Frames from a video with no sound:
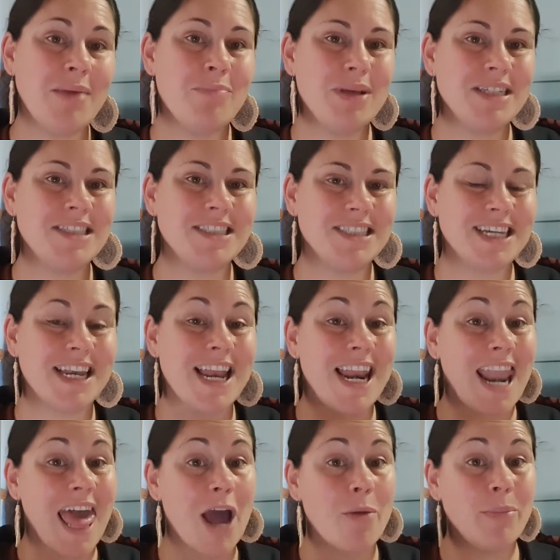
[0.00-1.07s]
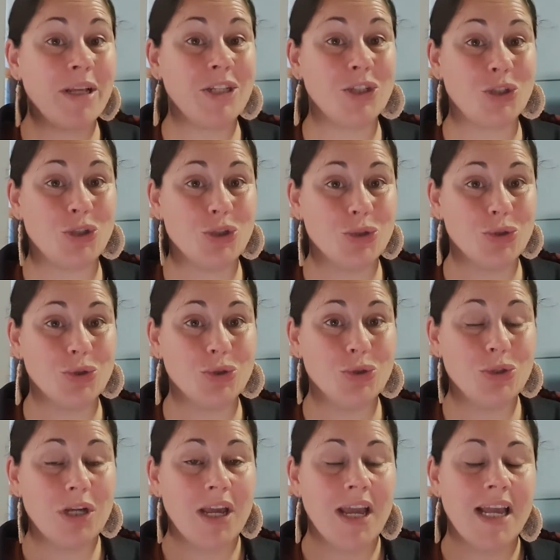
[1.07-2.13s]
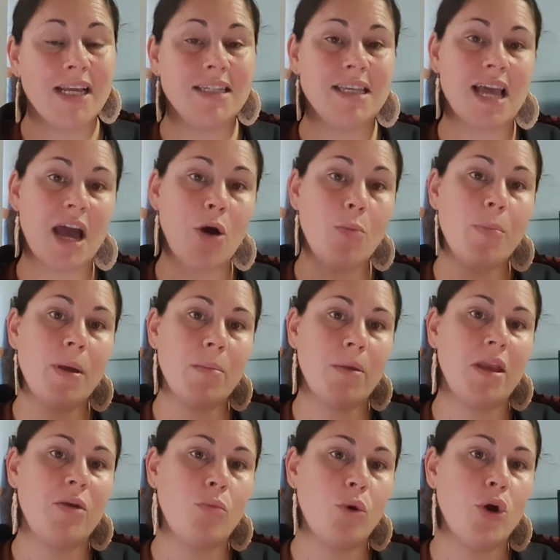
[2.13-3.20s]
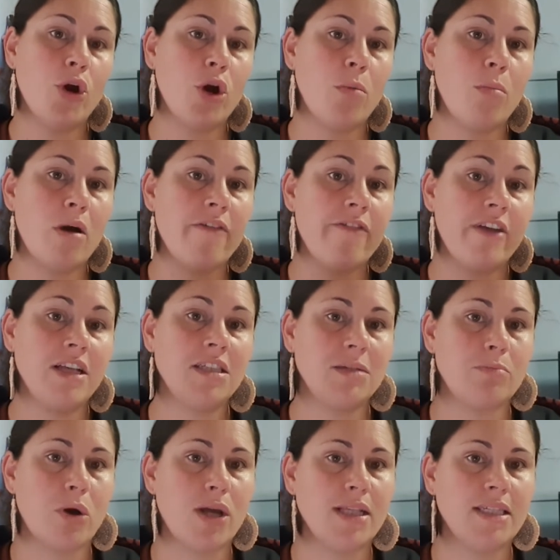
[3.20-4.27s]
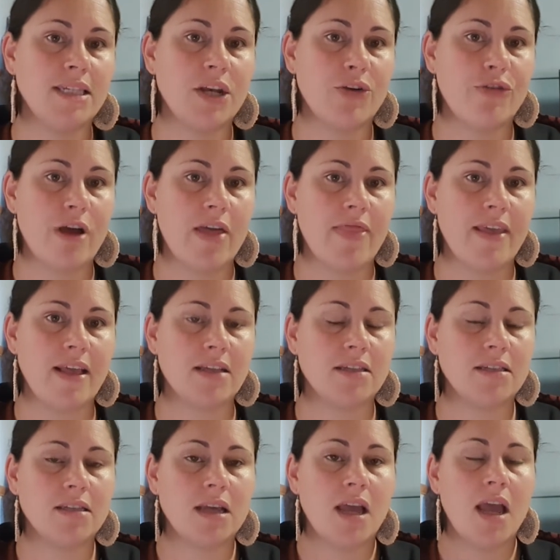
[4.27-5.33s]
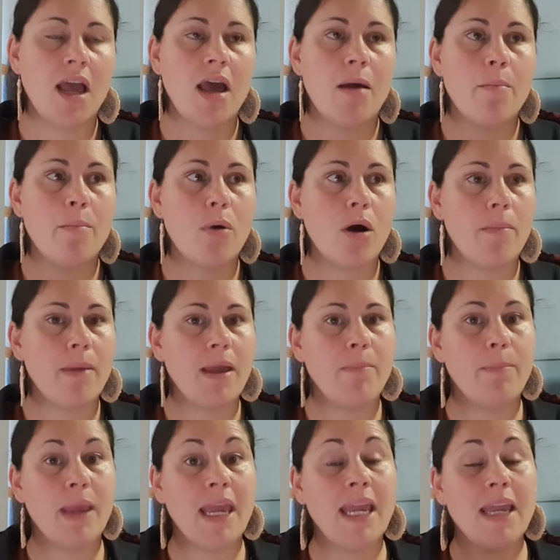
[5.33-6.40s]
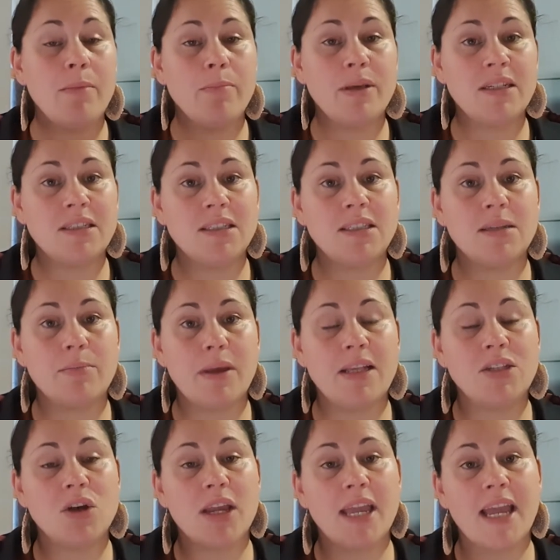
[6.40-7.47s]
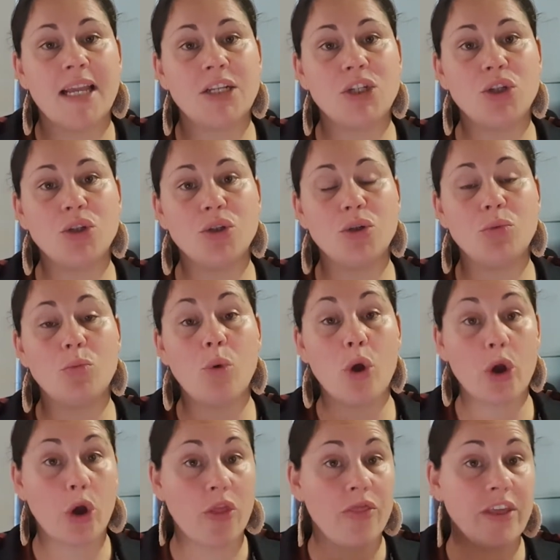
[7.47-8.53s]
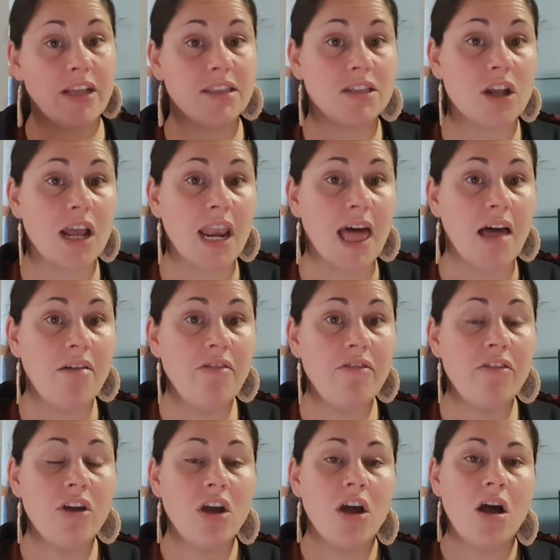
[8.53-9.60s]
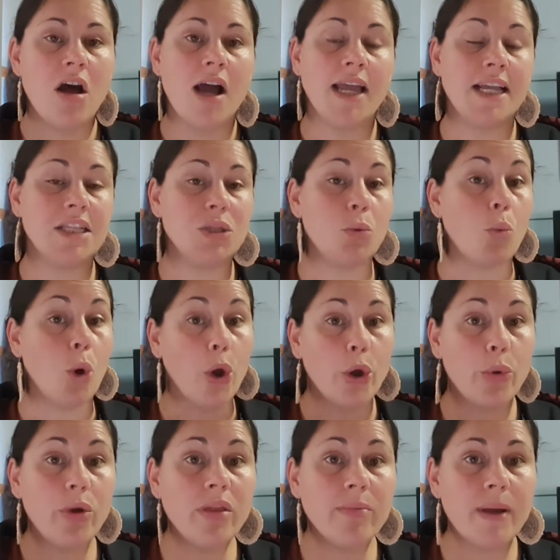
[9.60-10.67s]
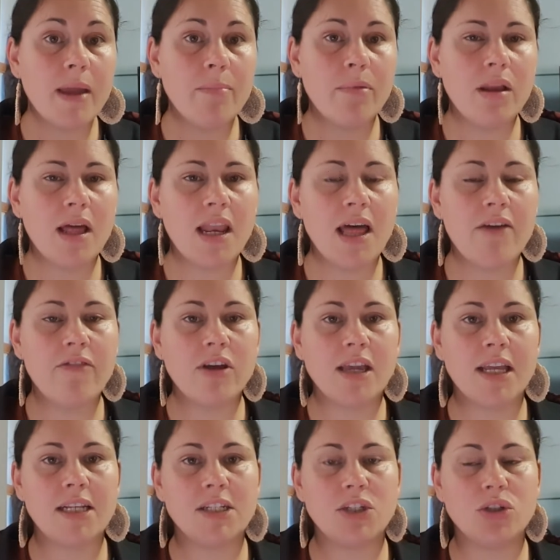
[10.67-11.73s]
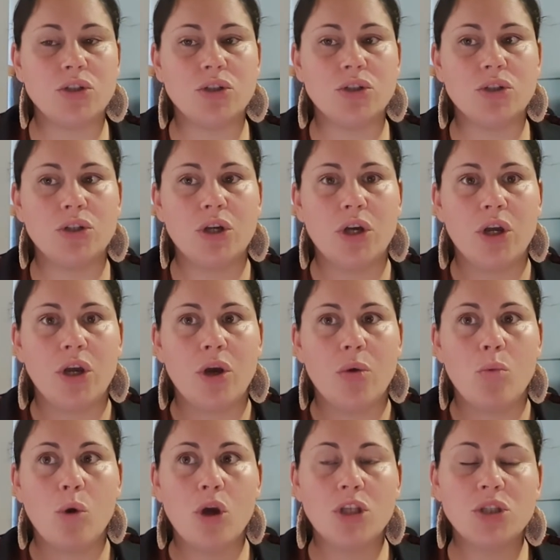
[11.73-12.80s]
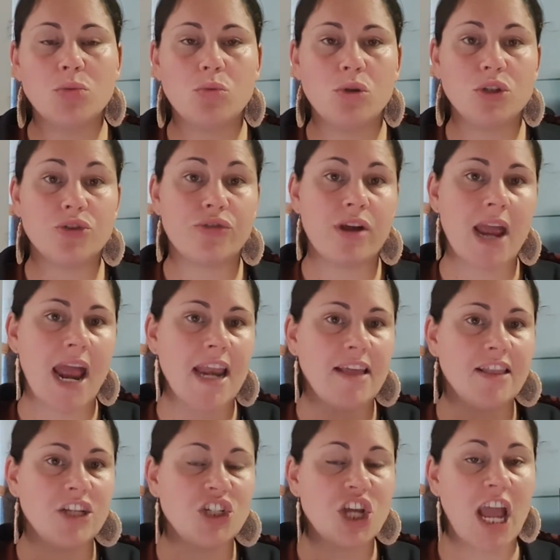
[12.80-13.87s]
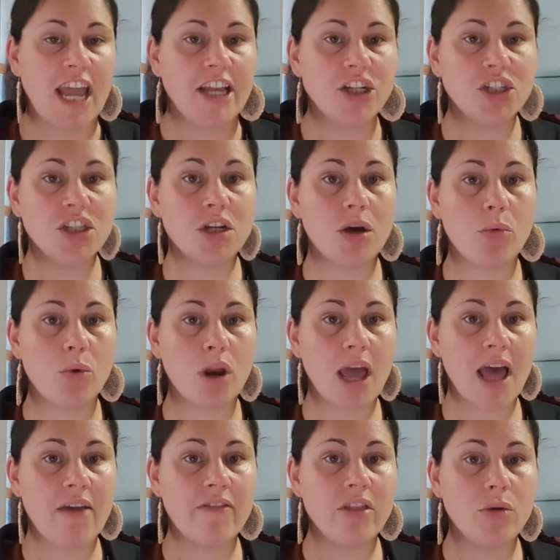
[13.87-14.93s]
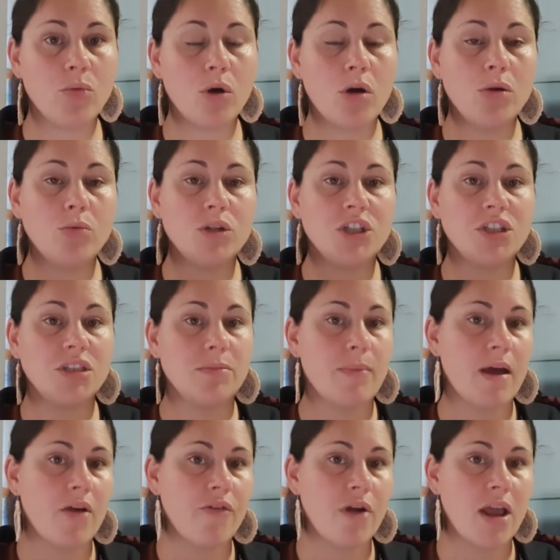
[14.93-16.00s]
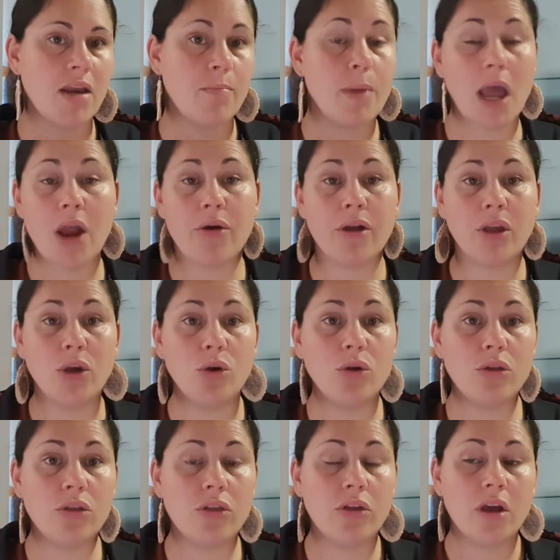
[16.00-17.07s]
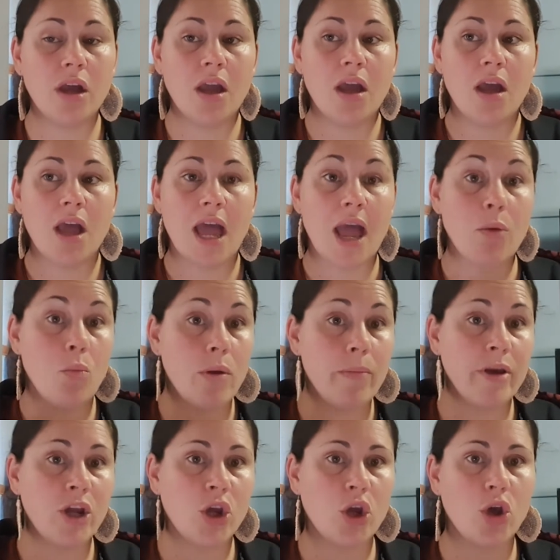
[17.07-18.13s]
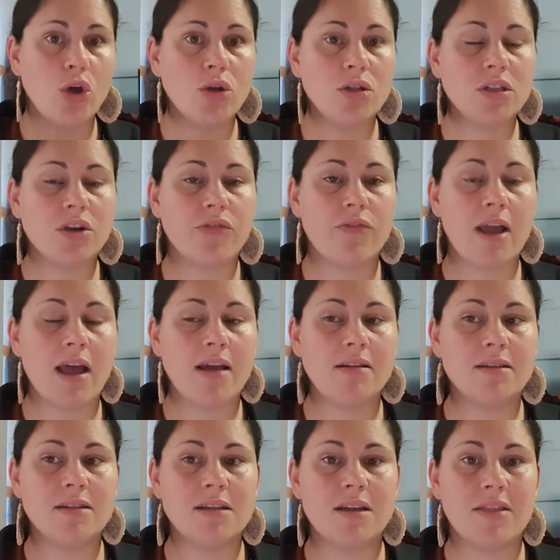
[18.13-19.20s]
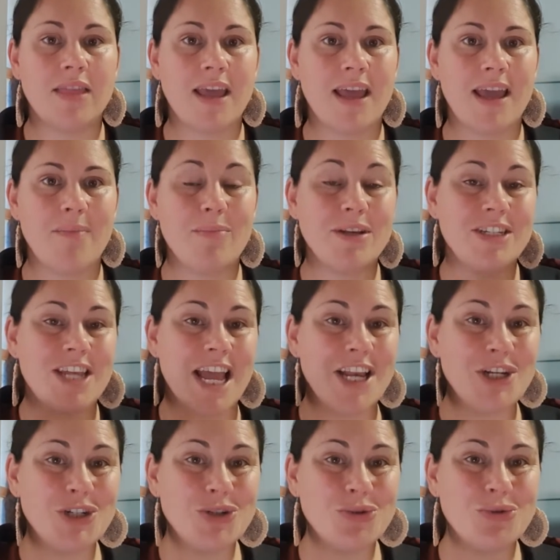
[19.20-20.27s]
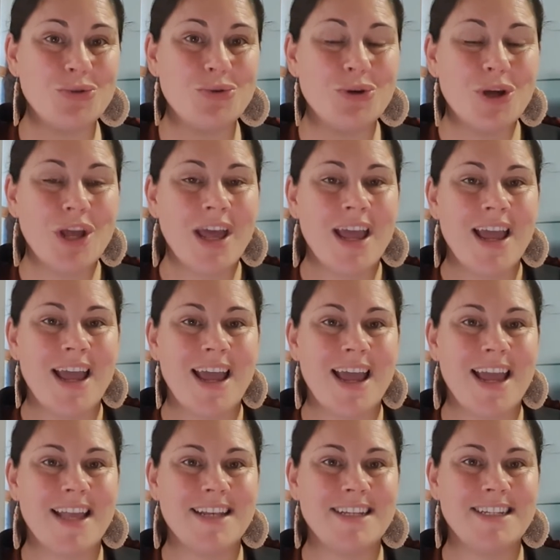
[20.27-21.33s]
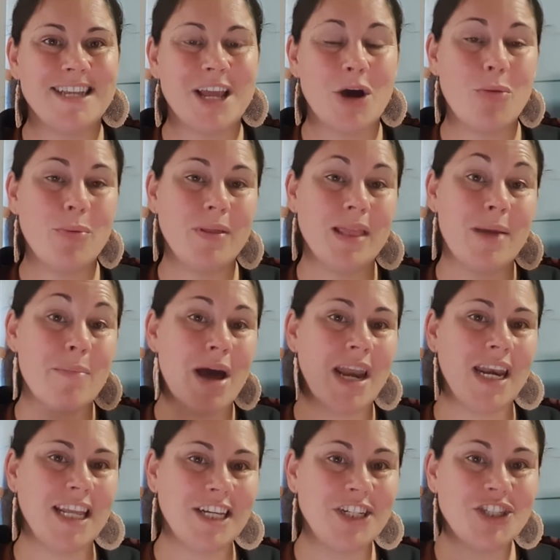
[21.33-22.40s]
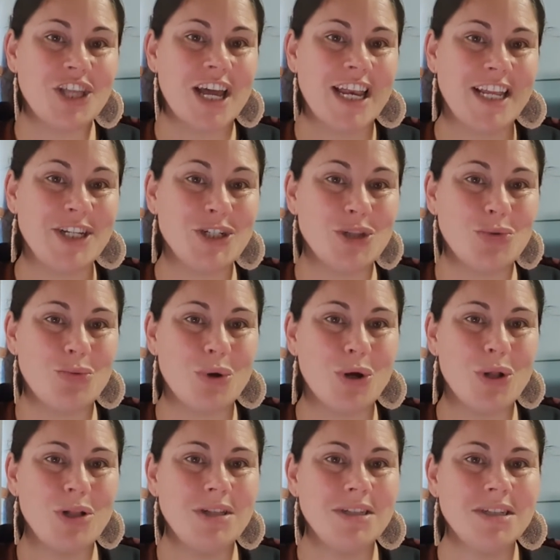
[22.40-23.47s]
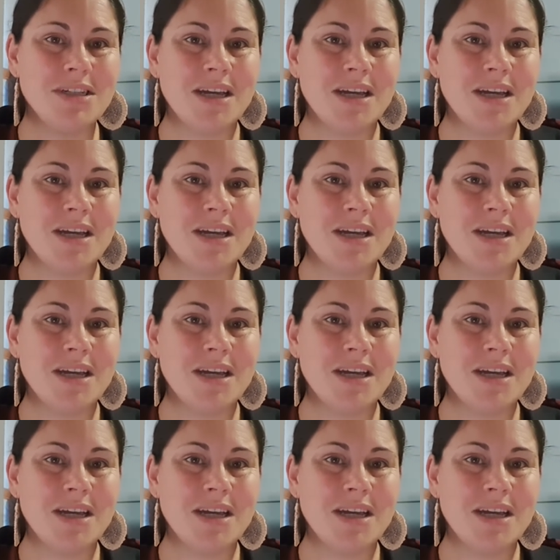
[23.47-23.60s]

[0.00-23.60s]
business can allow me to do is helping me to work on my fixed mindset around this. By me being in business, it means I get to work on things that I love. I get to work with people I love. I get to work towards creating the change that I want to have in the world, which is around empowering youth and women and girls around their potential and helping them unleash that into the world.